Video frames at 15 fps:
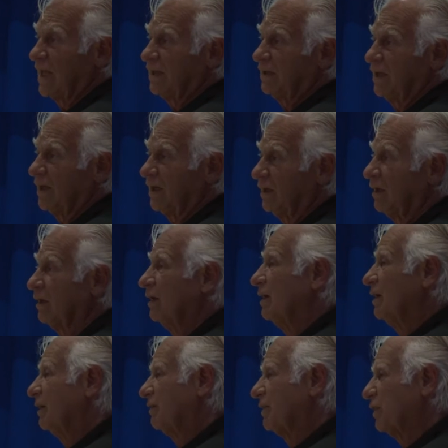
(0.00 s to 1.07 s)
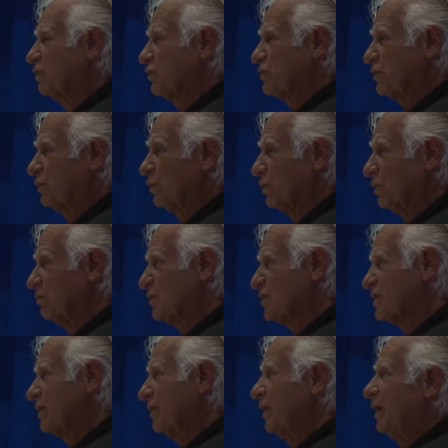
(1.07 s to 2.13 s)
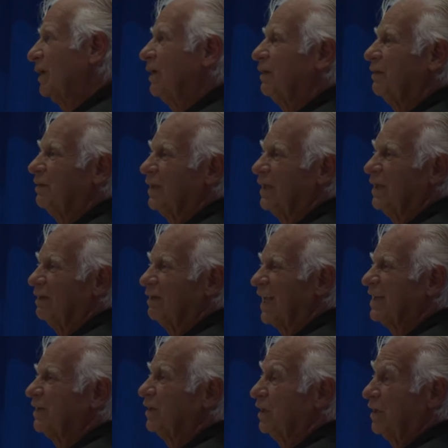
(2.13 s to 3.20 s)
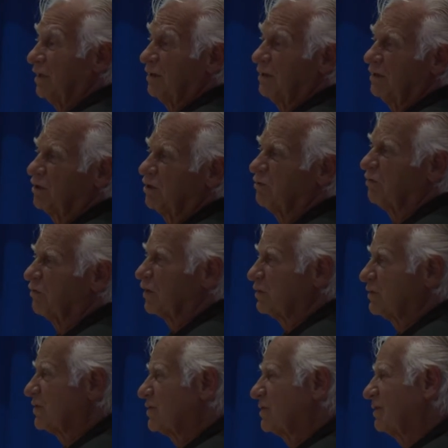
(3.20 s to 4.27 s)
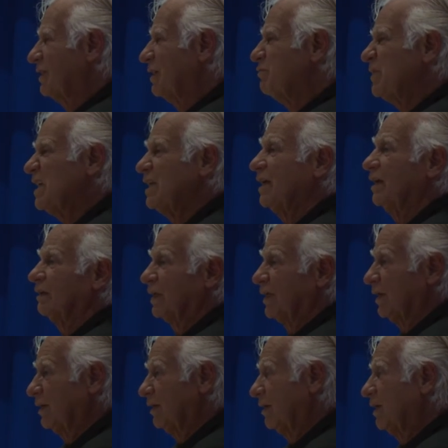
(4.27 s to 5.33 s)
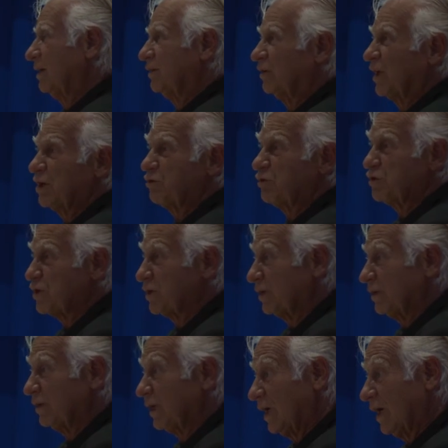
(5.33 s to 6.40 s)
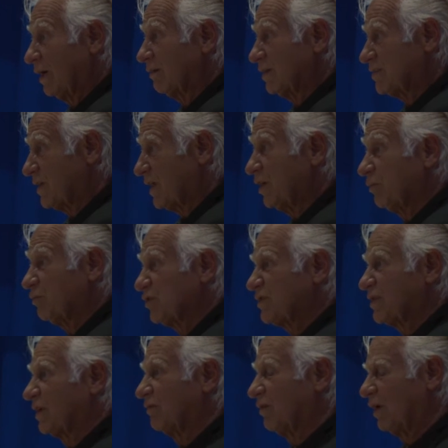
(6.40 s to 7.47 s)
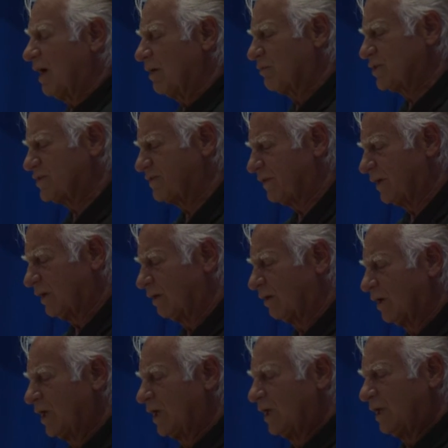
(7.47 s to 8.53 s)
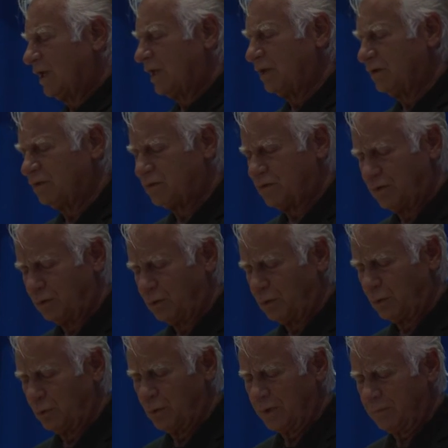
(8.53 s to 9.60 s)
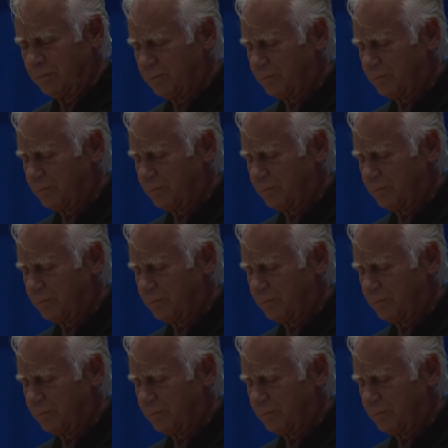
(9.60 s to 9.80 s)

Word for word: lightning, thunderstorms, the lightning converts immediately nitrogen in the air. It's 80% of our atmosphere into